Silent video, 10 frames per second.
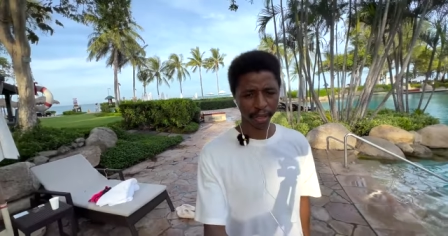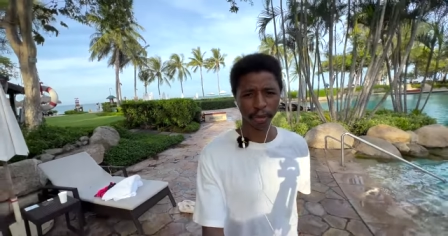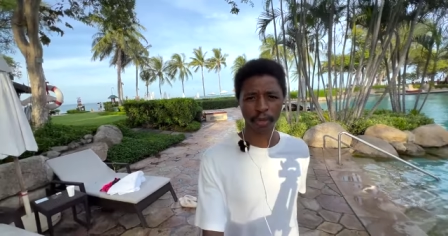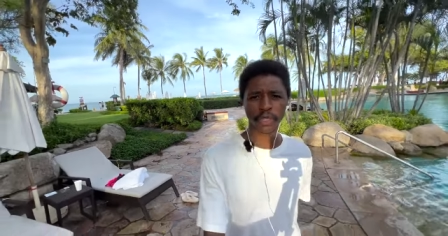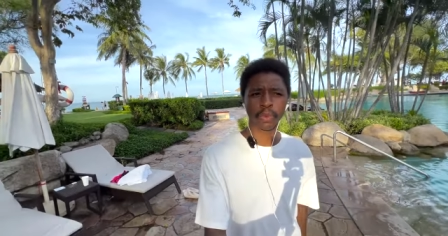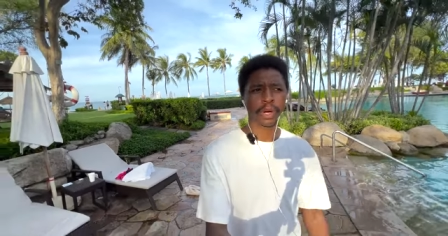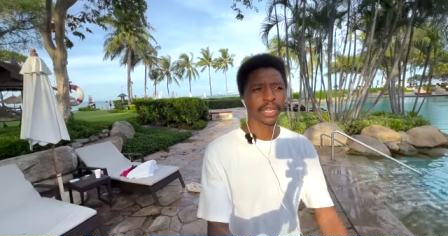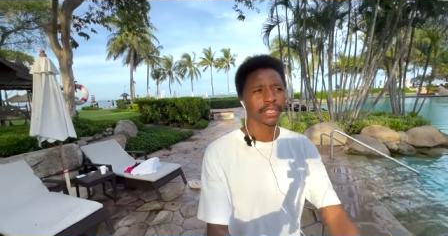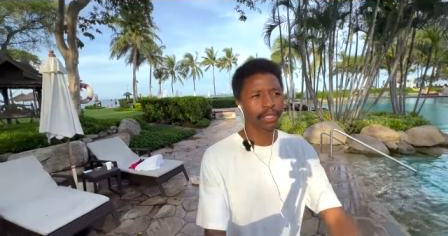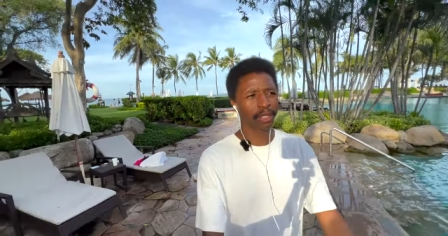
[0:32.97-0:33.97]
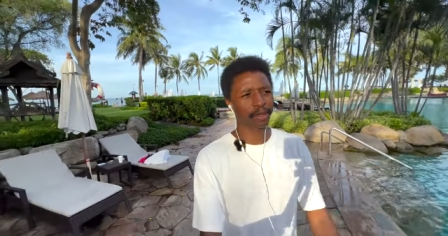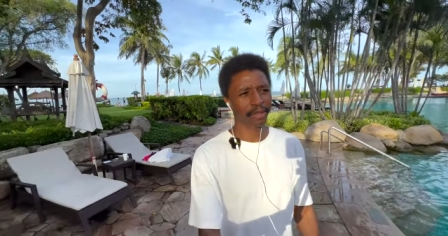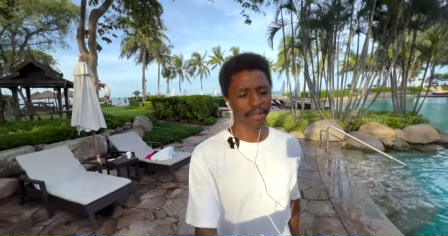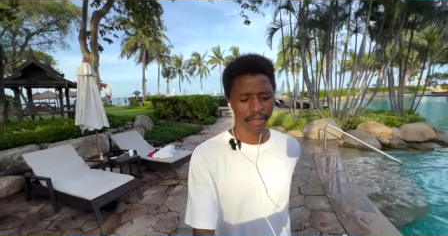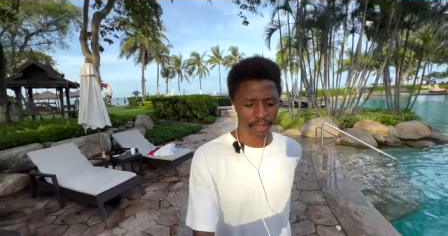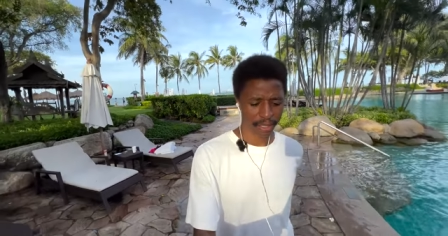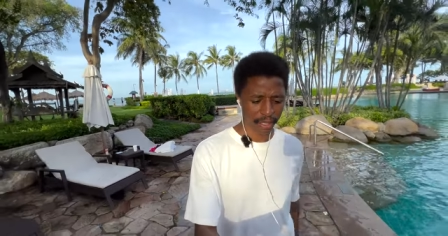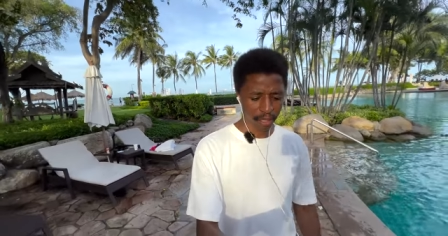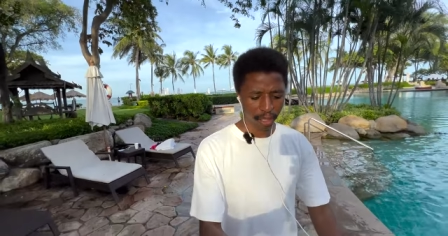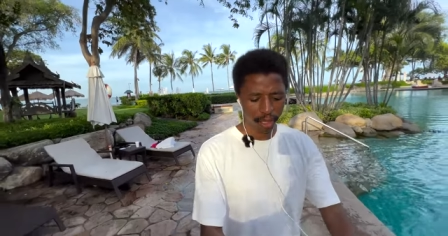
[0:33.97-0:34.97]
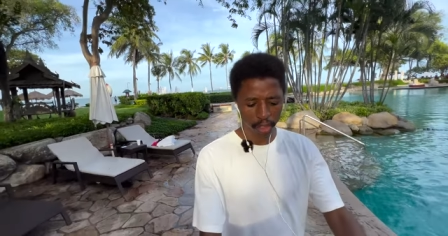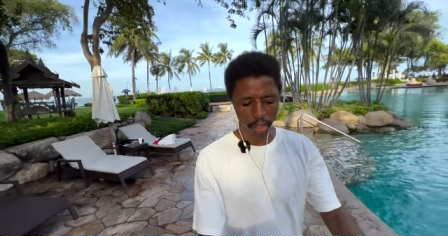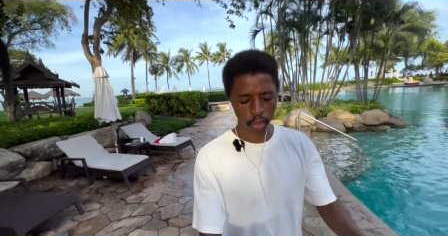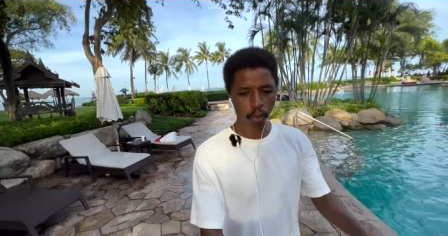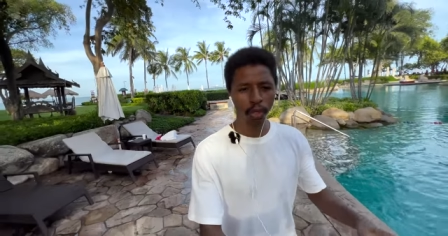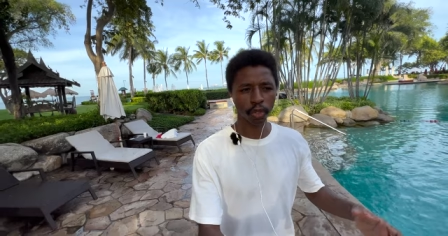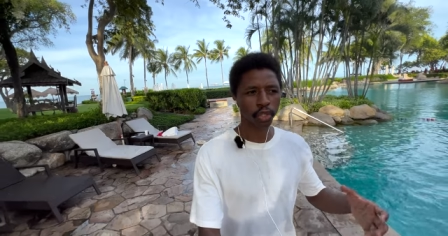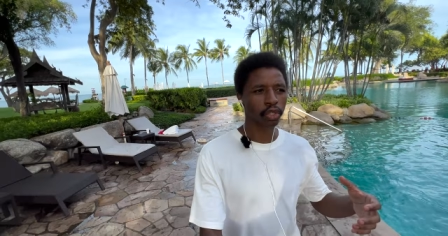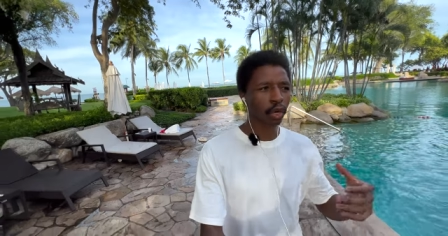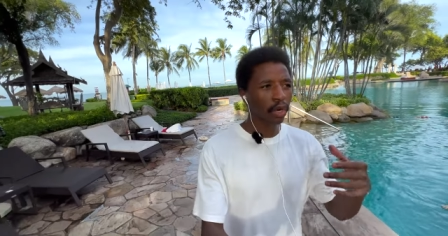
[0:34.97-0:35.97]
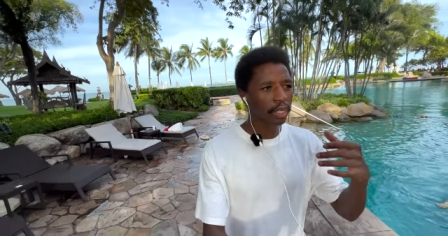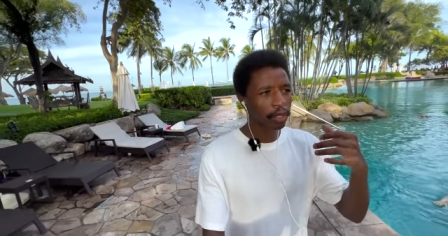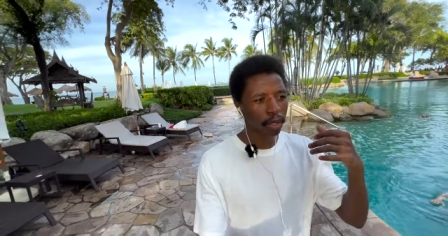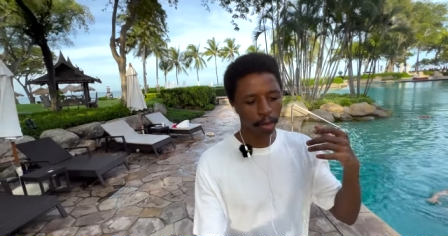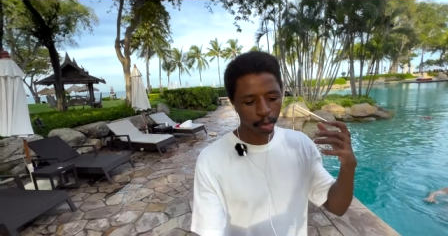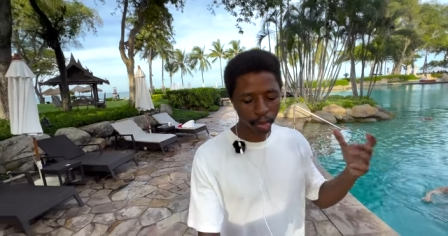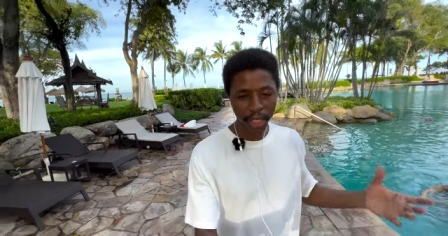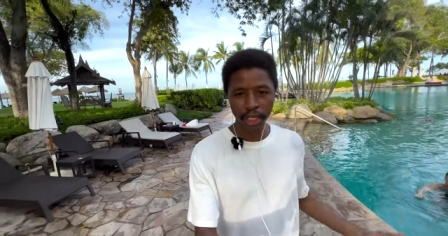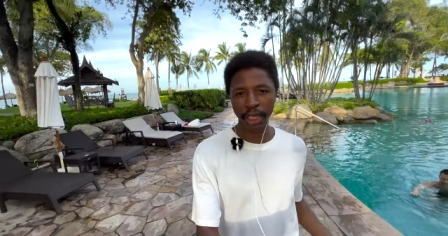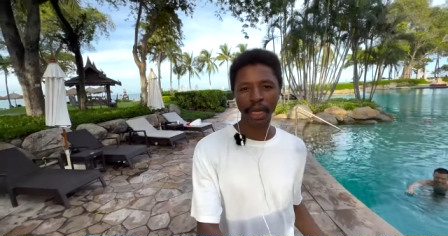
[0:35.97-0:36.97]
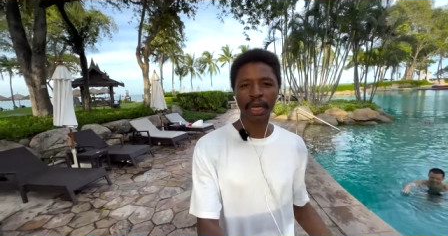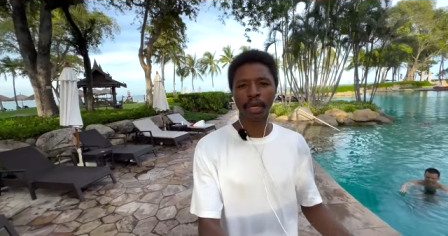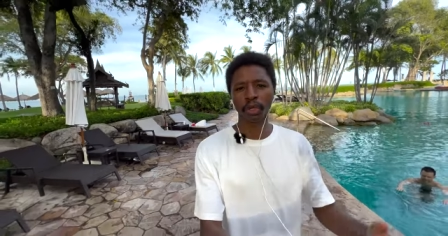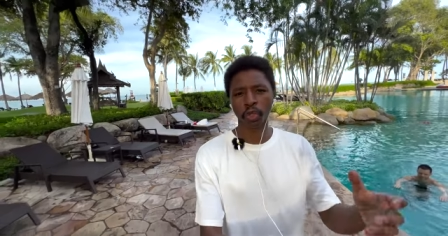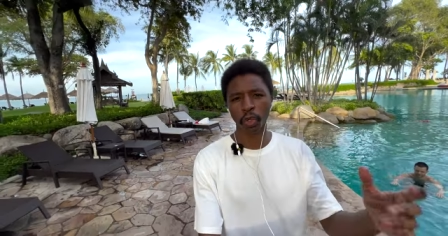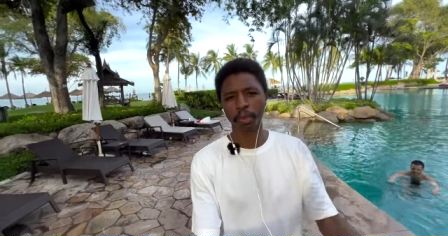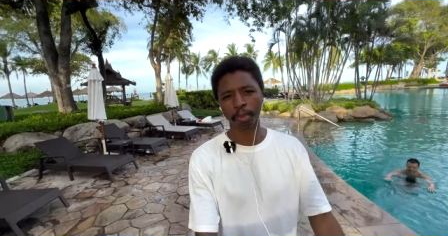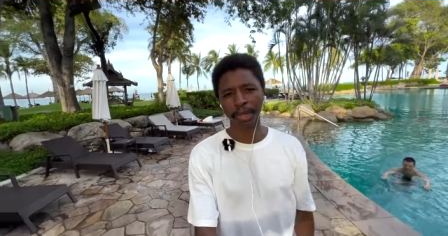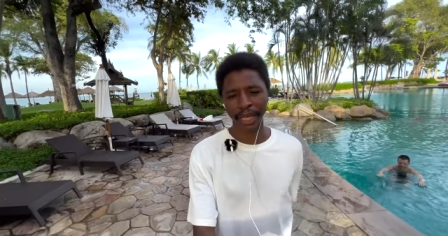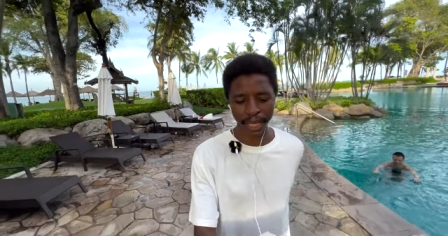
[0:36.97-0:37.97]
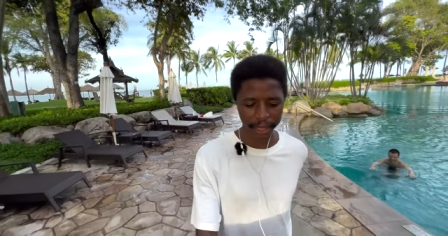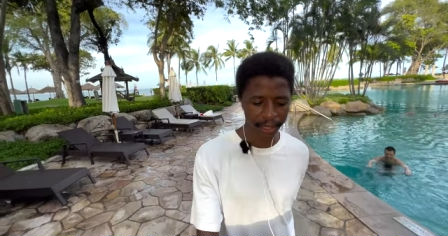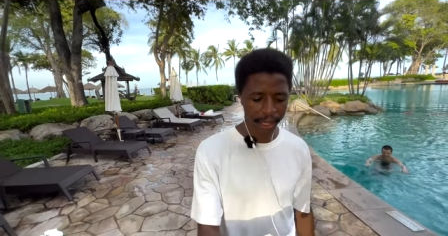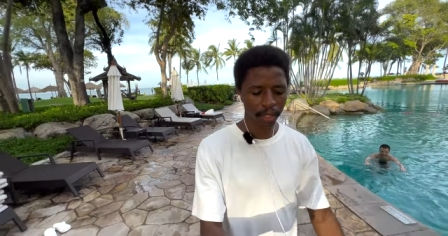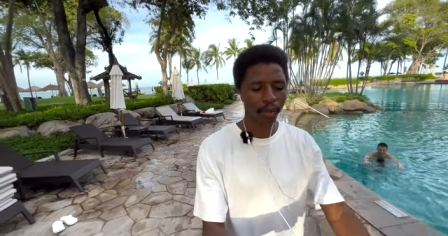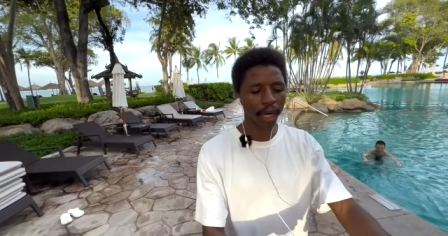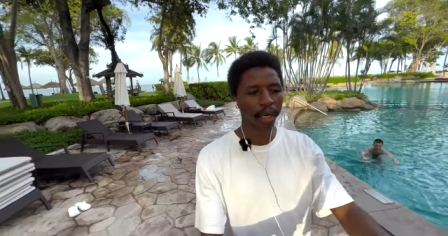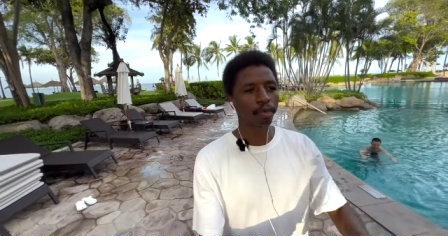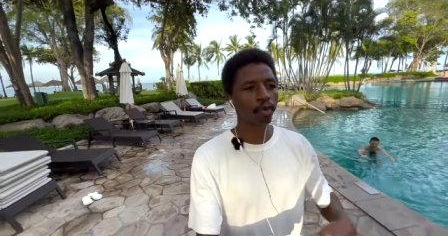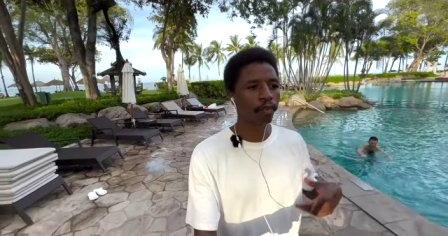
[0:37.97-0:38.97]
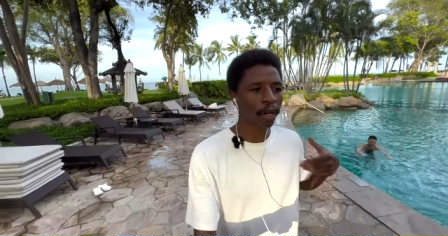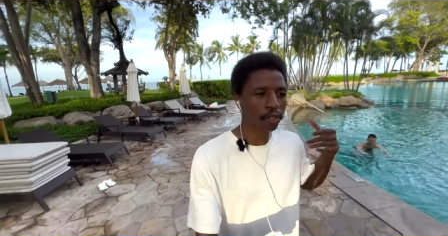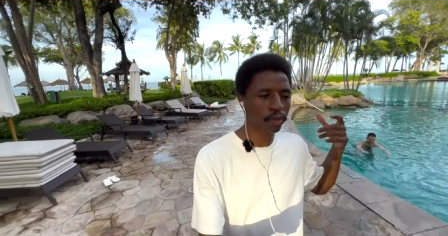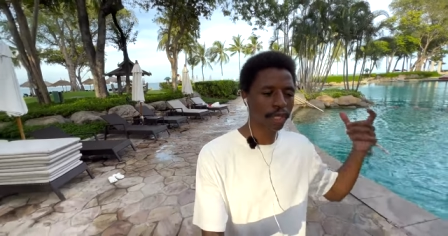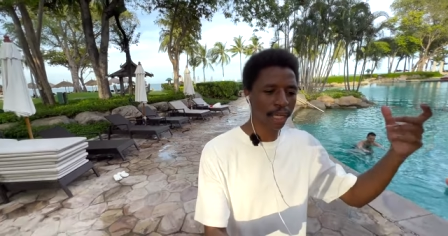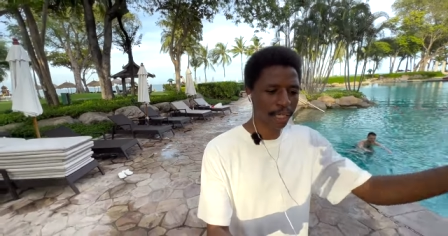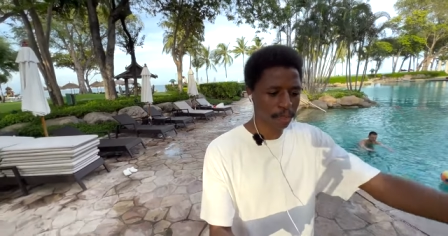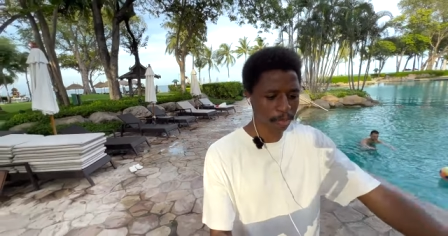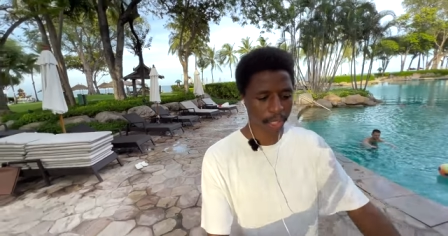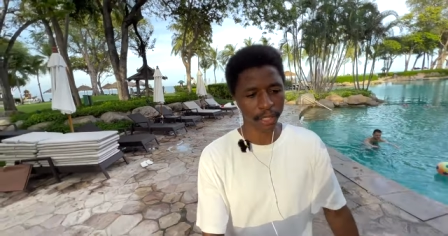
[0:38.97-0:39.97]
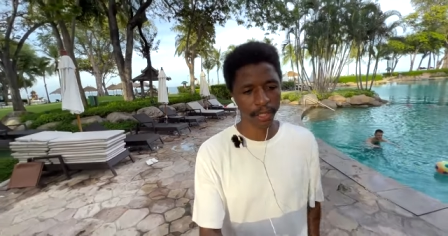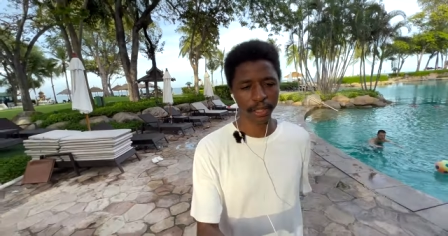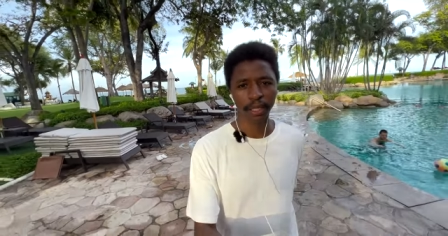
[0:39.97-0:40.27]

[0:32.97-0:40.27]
The reason why is just just when you start appreciating a certain place, then you got to move on to the next place.